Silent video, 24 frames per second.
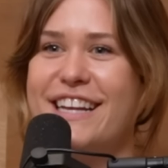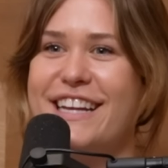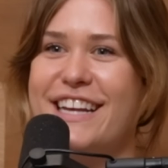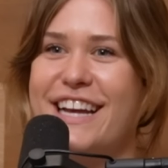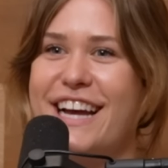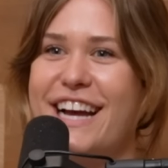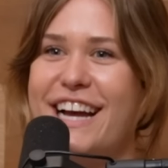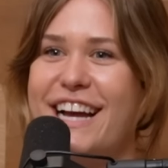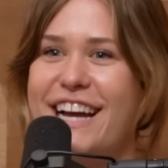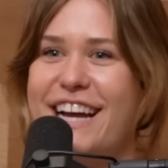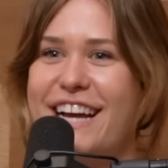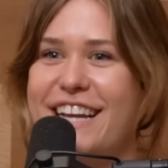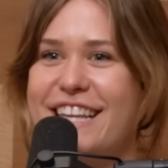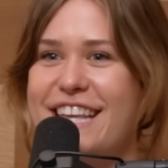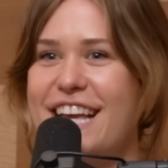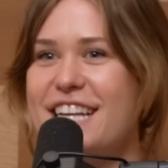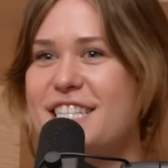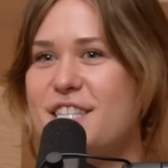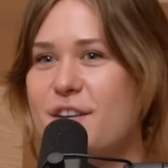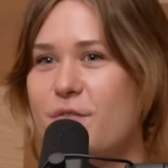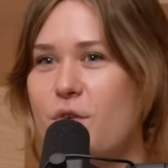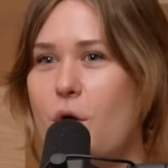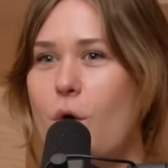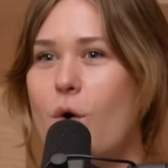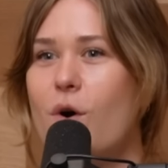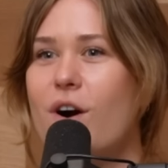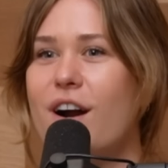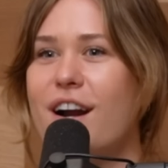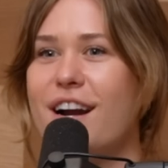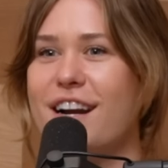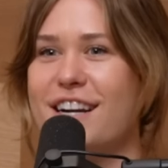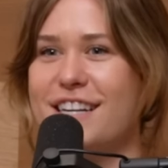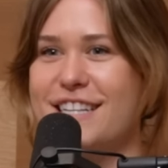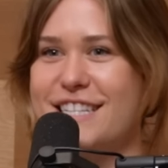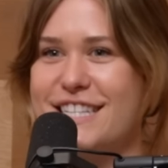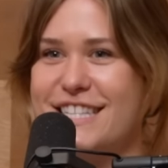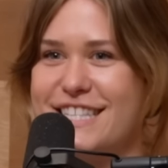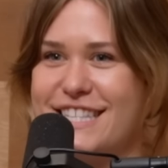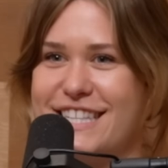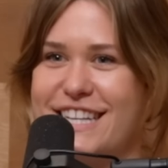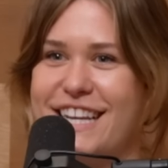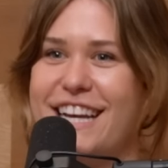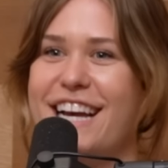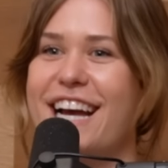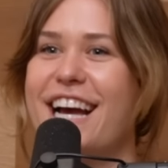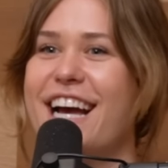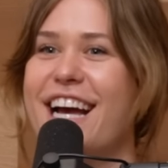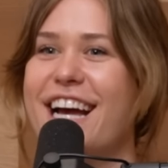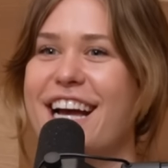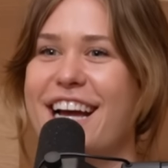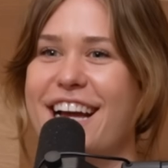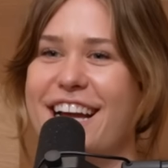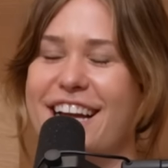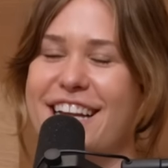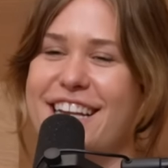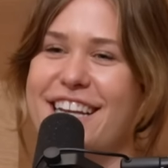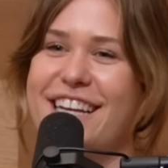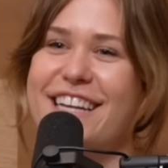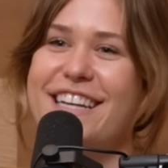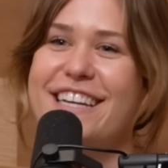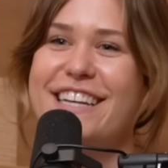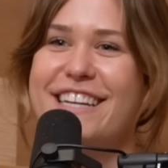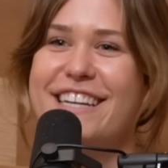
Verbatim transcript: yes, yes, of course, yes,